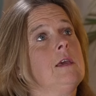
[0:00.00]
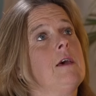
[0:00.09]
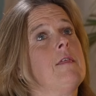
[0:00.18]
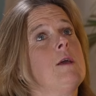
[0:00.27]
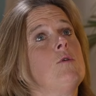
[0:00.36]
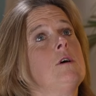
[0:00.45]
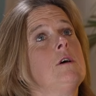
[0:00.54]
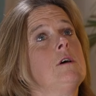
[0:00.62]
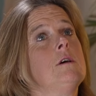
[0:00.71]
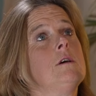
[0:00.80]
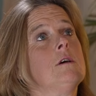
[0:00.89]
Yeah, they
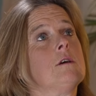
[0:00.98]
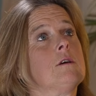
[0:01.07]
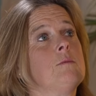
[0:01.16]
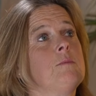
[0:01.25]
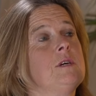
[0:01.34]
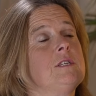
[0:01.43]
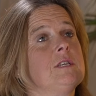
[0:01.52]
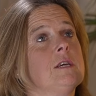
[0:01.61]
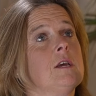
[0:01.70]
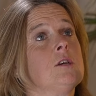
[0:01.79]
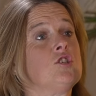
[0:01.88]
were
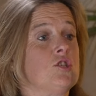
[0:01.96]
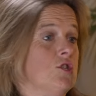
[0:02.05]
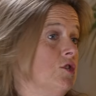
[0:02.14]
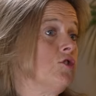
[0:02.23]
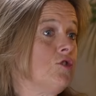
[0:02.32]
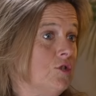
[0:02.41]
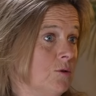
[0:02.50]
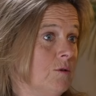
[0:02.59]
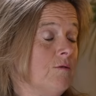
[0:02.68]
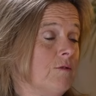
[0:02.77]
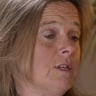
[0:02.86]
competing just at 2
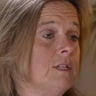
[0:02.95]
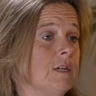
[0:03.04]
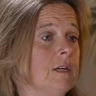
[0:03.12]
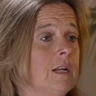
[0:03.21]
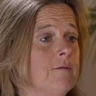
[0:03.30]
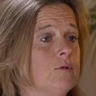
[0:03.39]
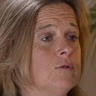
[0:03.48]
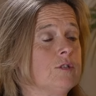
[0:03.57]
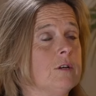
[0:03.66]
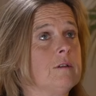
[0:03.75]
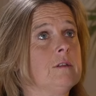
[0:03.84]
and 3 star levels.
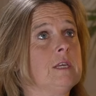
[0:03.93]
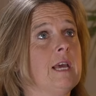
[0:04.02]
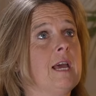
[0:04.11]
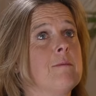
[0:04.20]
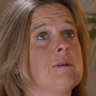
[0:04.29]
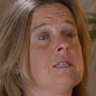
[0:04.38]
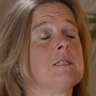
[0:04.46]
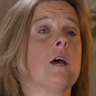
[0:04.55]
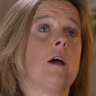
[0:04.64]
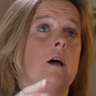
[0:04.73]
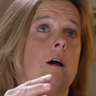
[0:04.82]
So the aim is,
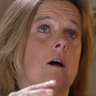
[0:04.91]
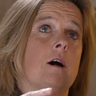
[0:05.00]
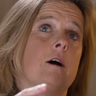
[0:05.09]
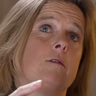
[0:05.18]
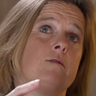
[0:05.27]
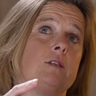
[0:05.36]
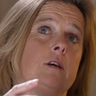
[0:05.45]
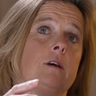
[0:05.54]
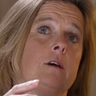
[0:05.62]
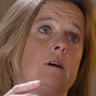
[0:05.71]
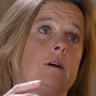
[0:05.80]

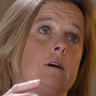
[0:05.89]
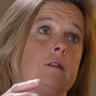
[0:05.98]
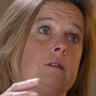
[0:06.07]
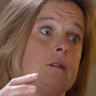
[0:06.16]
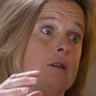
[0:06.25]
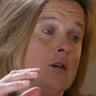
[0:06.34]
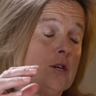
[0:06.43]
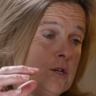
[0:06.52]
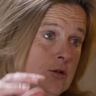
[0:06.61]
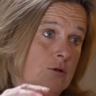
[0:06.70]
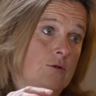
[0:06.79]
after the
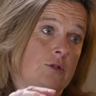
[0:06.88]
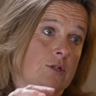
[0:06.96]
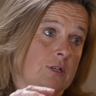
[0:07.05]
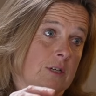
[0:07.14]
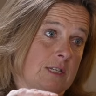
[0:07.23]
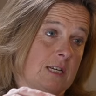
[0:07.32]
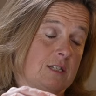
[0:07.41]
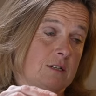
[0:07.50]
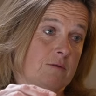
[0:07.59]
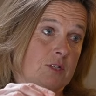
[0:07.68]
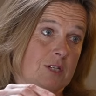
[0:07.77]
huge success
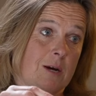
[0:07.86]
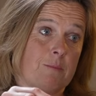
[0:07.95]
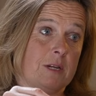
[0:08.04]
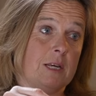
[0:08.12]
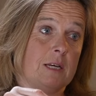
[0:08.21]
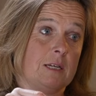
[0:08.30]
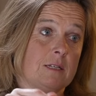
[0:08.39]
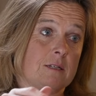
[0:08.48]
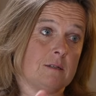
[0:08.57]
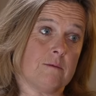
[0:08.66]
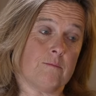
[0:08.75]
of the
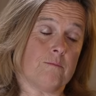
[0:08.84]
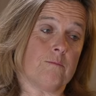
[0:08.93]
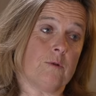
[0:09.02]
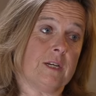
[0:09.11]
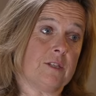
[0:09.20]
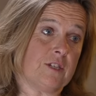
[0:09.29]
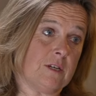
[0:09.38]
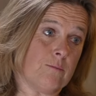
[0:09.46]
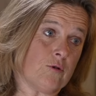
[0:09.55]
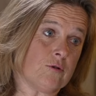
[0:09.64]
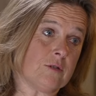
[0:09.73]
Japanese winning
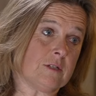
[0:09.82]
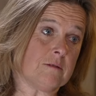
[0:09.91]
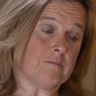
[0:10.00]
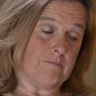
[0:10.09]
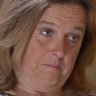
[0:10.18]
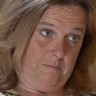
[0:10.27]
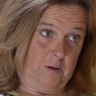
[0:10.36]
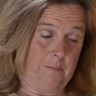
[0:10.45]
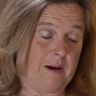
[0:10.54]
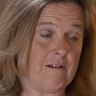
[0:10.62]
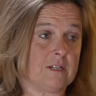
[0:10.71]
team bronze
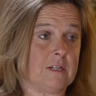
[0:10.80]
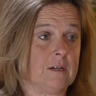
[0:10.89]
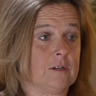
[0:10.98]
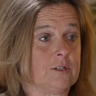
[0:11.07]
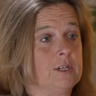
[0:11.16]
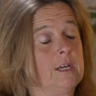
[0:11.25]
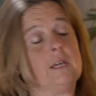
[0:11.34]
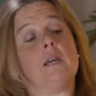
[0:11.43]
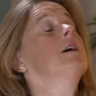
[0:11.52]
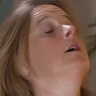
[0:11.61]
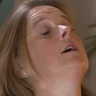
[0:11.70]
at Paris last year,